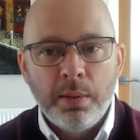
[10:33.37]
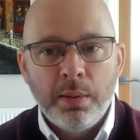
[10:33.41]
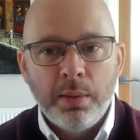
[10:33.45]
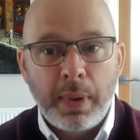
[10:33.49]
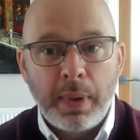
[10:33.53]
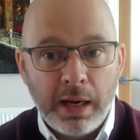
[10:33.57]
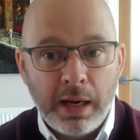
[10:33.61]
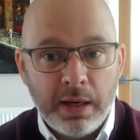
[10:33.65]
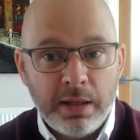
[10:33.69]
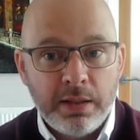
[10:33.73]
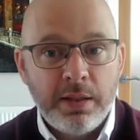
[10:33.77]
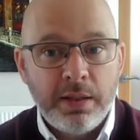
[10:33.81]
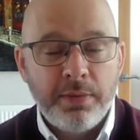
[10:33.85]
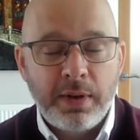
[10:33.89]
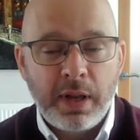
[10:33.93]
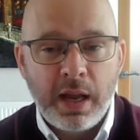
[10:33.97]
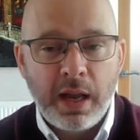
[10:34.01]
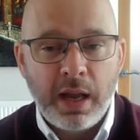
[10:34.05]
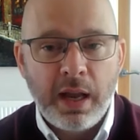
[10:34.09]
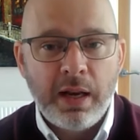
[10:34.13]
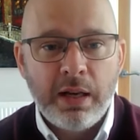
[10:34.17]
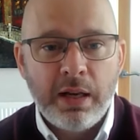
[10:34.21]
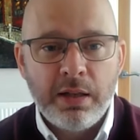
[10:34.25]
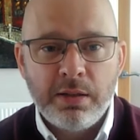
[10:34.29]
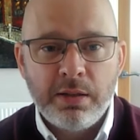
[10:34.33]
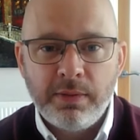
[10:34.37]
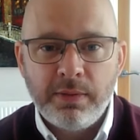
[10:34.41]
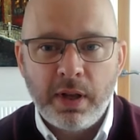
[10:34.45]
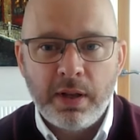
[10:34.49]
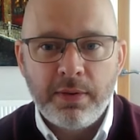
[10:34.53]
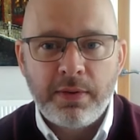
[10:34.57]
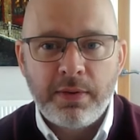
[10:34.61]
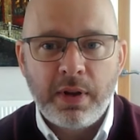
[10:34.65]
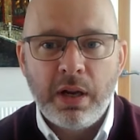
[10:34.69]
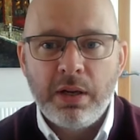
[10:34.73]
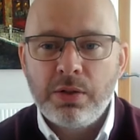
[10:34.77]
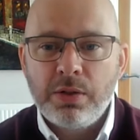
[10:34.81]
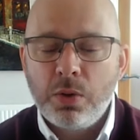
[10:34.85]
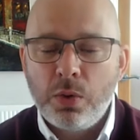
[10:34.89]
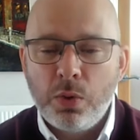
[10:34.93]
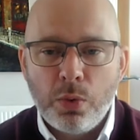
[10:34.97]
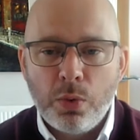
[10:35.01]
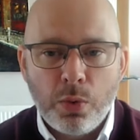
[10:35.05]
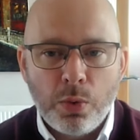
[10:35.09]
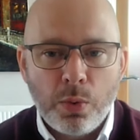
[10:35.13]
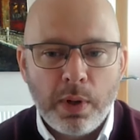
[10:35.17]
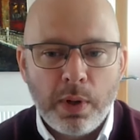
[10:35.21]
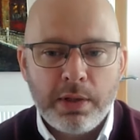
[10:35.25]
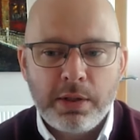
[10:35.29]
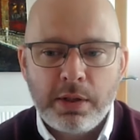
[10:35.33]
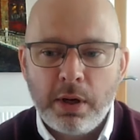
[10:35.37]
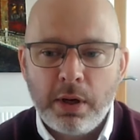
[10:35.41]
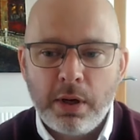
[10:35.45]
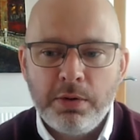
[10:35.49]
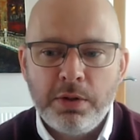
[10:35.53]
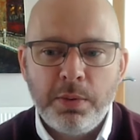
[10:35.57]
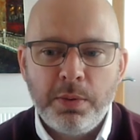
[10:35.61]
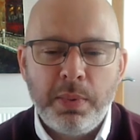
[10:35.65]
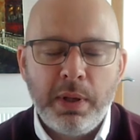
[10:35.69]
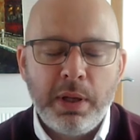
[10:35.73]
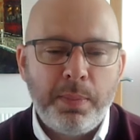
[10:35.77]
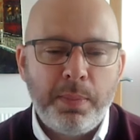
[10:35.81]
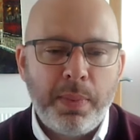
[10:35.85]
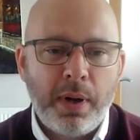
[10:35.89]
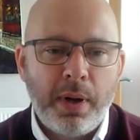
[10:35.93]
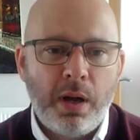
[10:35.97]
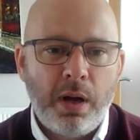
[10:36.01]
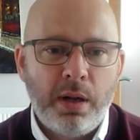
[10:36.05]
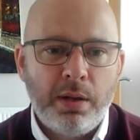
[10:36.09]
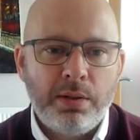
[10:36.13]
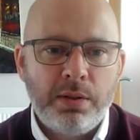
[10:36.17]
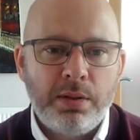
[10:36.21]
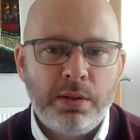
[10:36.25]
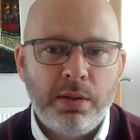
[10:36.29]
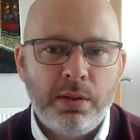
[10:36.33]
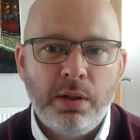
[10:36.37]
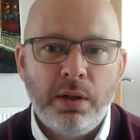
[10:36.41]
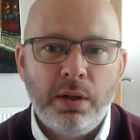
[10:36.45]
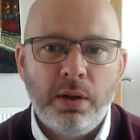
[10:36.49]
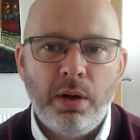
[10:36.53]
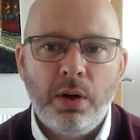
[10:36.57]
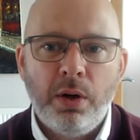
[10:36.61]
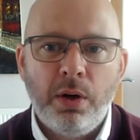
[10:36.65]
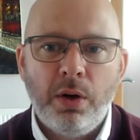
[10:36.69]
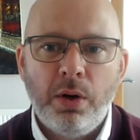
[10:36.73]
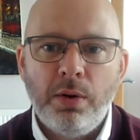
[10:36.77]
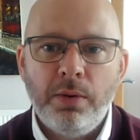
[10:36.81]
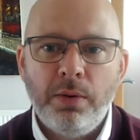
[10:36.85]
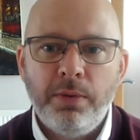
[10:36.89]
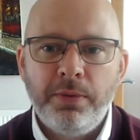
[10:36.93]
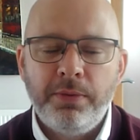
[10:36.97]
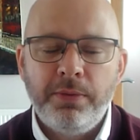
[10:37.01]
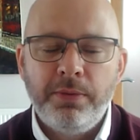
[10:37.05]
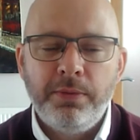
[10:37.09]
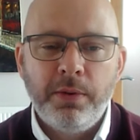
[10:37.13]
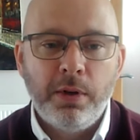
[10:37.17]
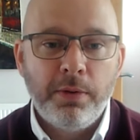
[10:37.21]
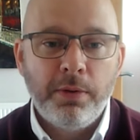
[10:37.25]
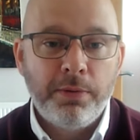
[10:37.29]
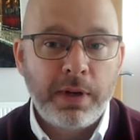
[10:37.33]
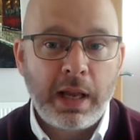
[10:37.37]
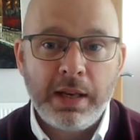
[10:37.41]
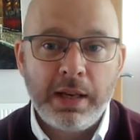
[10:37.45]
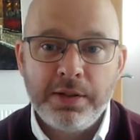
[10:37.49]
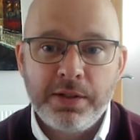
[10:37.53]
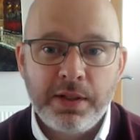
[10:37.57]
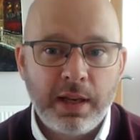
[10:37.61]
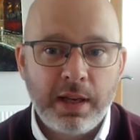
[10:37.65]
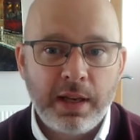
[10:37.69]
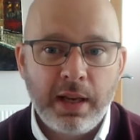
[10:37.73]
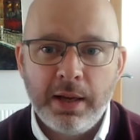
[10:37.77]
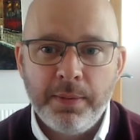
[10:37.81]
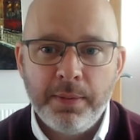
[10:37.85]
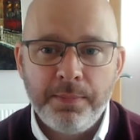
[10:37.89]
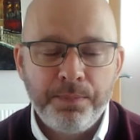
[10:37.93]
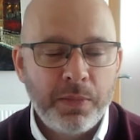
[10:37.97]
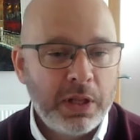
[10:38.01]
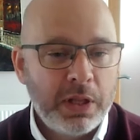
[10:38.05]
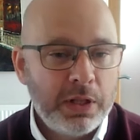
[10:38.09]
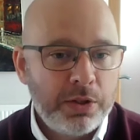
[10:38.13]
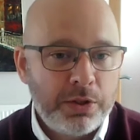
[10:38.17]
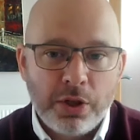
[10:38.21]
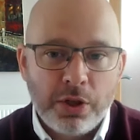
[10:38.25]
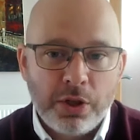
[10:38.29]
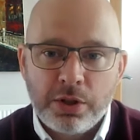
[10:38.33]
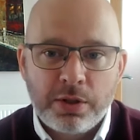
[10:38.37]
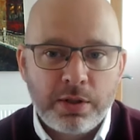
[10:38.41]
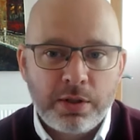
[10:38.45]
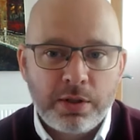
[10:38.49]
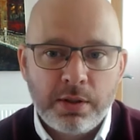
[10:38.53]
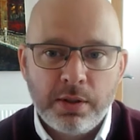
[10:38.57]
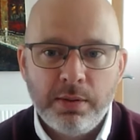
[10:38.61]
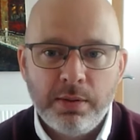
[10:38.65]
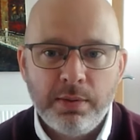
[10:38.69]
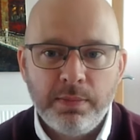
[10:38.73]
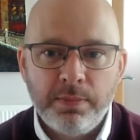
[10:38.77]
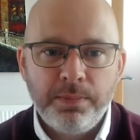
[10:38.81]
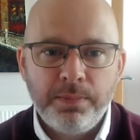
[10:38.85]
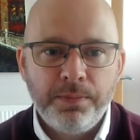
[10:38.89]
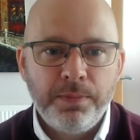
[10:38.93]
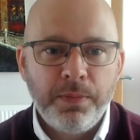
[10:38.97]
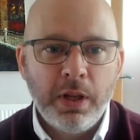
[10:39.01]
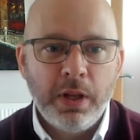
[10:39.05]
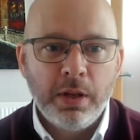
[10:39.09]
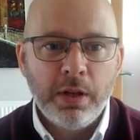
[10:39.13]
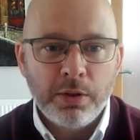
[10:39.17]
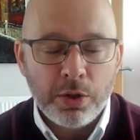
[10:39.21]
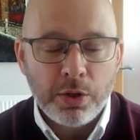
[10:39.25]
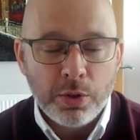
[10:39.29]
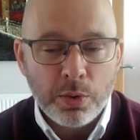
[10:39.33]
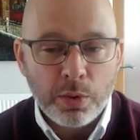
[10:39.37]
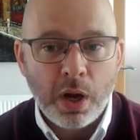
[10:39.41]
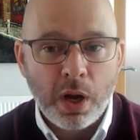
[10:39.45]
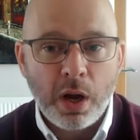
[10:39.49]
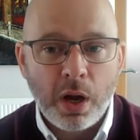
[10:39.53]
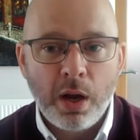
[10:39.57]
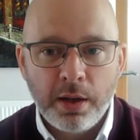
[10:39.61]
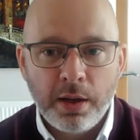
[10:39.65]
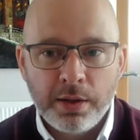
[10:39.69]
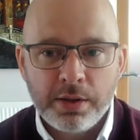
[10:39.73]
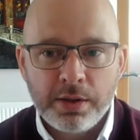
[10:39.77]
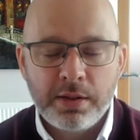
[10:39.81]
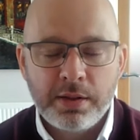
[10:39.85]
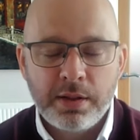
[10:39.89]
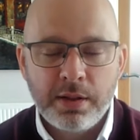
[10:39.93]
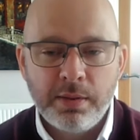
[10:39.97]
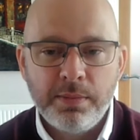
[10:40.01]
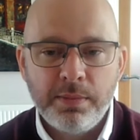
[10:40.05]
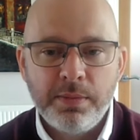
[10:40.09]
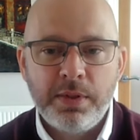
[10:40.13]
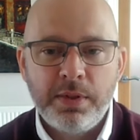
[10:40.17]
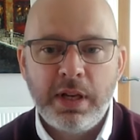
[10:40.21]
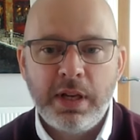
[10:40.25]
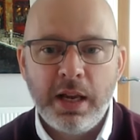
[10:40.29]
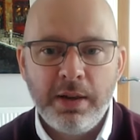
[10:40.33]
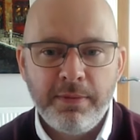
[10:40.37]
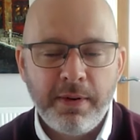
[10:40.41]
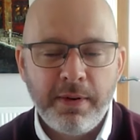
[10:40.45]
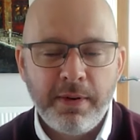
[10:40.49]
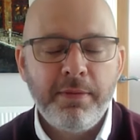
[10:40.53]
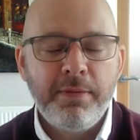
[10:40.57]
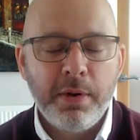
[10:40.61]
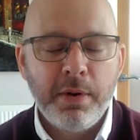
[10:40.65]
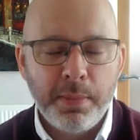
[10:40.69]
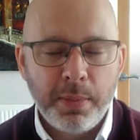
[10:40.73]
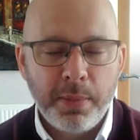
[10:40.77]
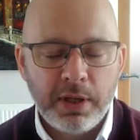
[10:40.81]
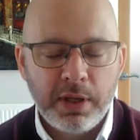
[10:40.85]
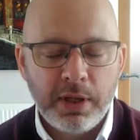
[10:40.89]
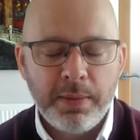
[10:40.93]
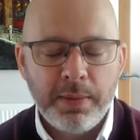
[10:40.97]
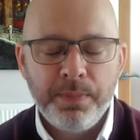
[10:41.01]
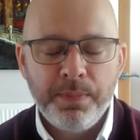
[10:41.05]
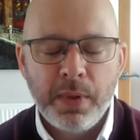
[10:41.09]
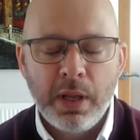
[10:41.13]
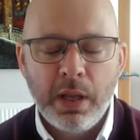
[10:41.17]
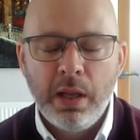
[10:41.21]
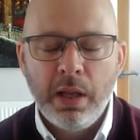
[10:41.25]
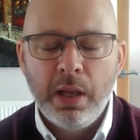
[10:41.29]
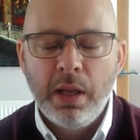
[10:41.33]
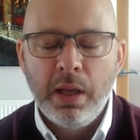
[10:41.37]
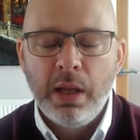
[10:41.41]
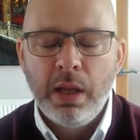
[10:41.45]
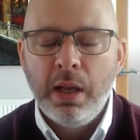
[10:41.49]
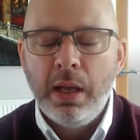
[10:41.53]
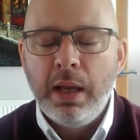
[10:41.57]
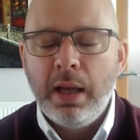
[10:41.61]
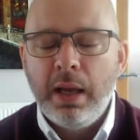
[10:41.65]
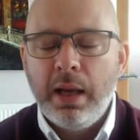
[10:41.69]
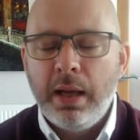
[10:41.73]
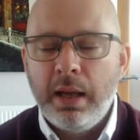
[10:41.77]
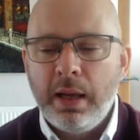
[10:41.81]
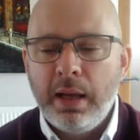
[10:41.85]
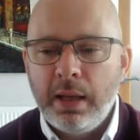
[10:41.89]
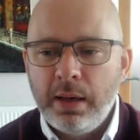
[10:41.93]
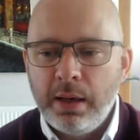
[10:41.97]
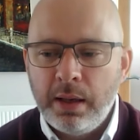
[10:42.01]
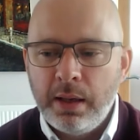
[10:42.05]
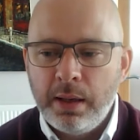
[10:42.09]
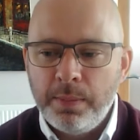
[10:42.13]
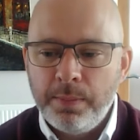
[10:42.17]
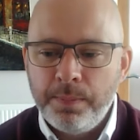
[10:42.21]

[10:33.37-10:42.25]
palliative care and end of life care is always going to be a part of cancer care. There's just, you can't save everybody. And